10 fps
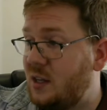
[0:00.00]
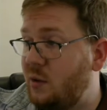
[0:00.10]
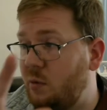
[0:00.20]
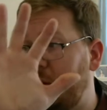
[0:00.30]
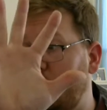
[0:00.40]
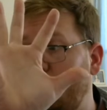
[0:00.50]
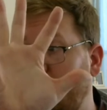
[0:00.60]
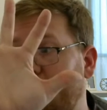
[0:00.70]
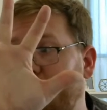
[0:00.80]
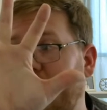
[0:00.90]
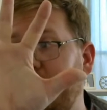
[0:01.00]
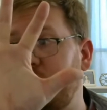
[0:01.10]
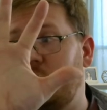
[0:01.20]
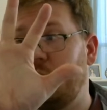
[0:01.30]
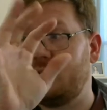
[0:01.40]
C would be the rule of
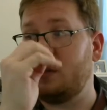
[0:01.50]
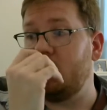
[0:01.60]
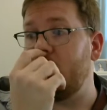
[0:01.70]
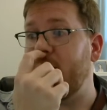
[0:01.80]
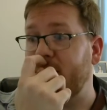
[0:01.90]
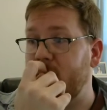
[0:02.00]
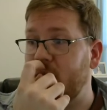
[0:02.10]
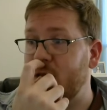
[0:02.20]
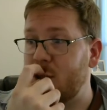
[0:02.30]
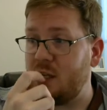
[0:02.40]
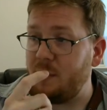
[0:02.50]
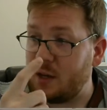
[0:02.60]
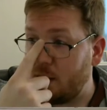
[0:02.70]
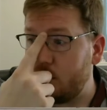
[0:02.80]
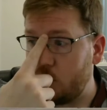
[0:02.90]
fives note, C. So then C
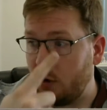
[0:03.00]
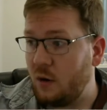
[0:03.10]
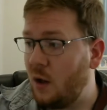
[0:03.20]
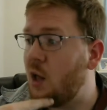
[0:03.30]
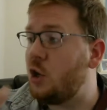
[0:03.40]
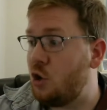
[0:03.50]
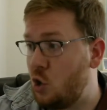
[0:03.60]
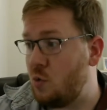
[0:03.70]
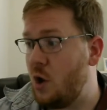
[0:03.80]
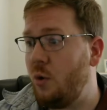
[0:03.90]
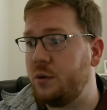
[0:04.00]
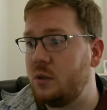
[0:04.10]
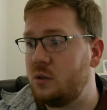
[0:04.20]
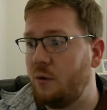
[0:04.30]
becomes your new note.